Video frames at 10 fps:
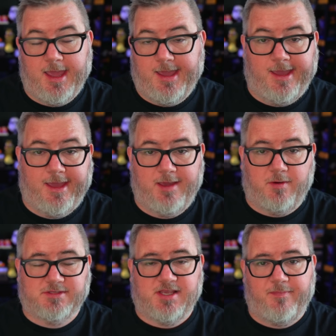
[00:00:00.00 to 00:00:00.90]
Hey,
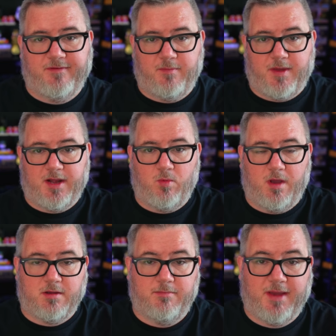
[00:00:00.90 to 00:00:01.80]
what's up, everybody?
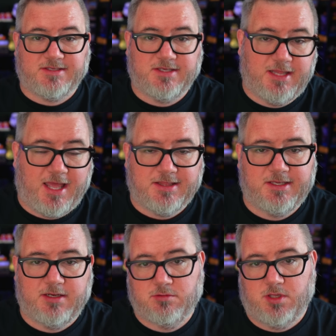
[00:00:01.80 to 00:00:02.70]
Welcome back to La
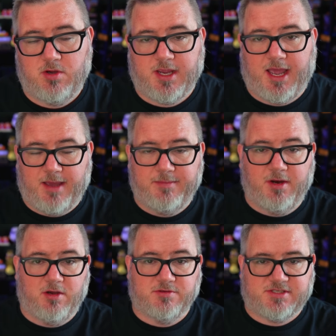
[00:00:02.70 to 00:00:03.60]
Lido Loca. I'm
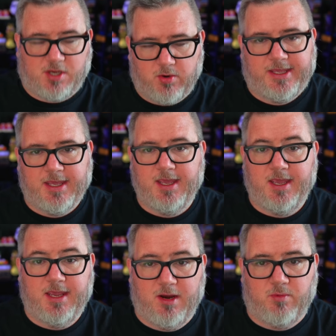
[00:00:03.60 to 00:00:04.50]
your host, Tony,
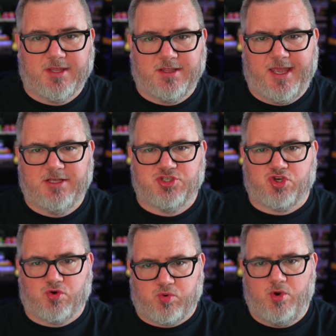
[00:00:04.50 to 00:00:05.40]
here with the latest
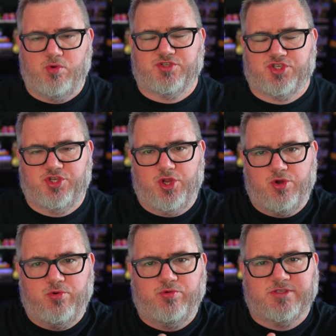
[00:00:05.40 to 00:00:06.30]
cruise
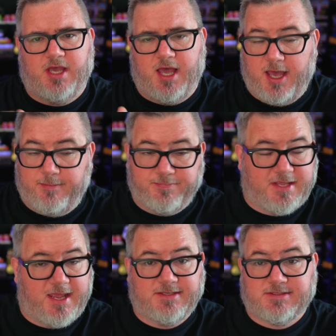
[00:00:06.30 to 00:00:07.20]
news
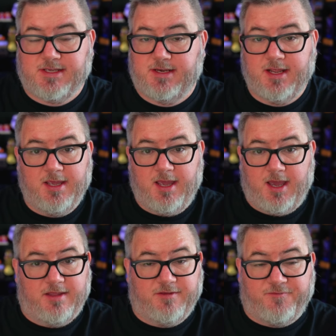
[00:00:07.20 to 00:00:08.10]
updates. And
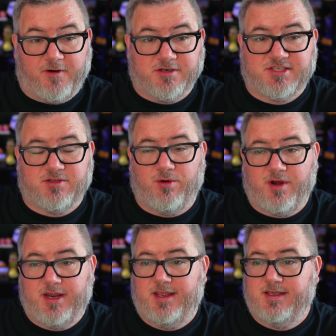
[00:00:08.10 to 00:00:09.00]
the first
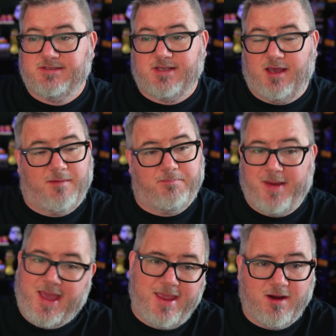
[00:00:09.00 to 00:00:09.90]
story is a
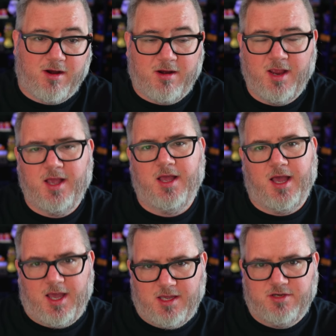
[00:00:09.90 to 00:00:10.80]
banger.
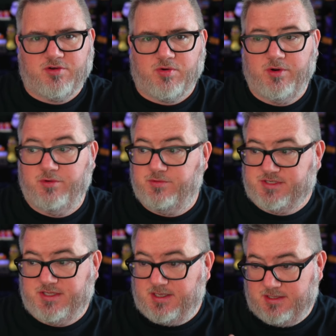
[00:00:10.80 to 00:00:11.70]

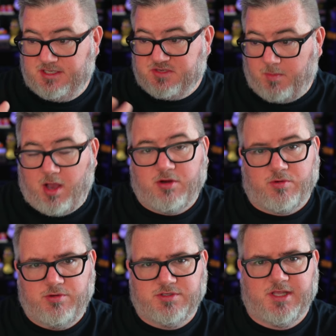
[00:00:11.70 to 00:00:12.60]
Uncruise, the small
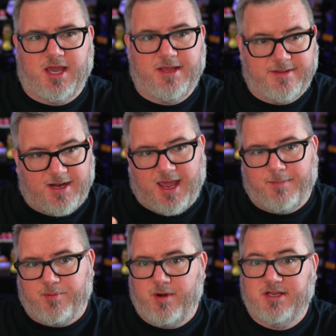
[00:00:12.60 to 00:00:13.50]
cruise line that
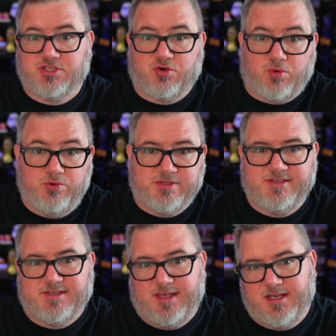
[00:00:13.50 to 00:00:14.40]
operates
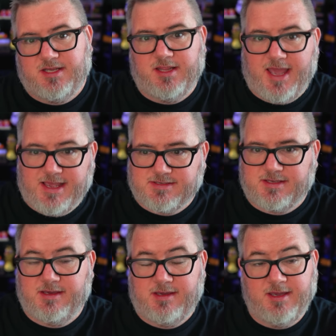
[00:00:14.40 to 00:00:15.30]
cruises in
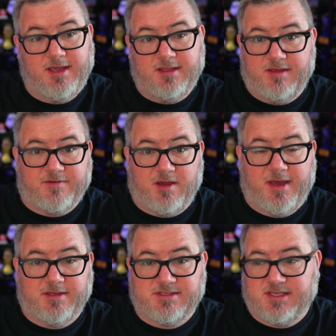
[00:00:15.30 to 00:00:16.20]
Alaska, they've come
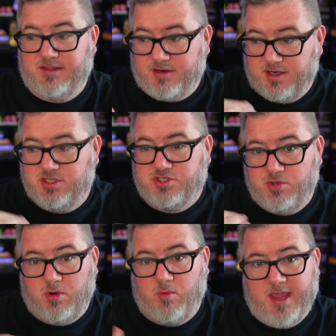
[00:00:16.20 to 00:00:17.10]
out and said they're going to
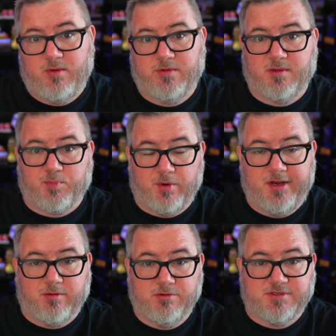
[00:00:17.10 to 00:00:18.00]
do away with the
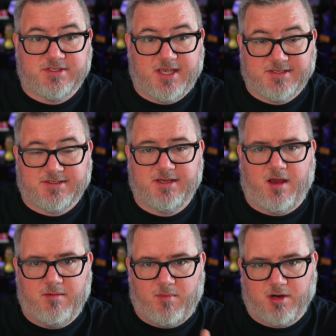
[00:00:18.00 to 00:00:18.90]
pre-cruise testing
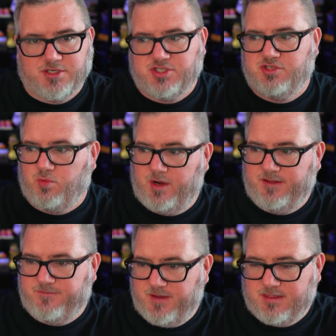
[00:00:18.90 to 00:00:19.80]
on March the
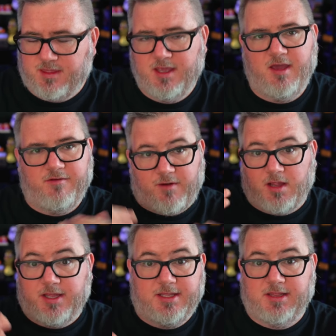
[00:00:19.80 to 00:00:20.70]
25th,
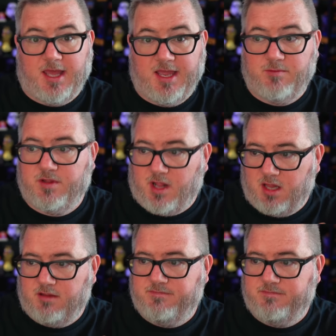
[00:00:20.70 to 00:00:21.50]
falling in line with all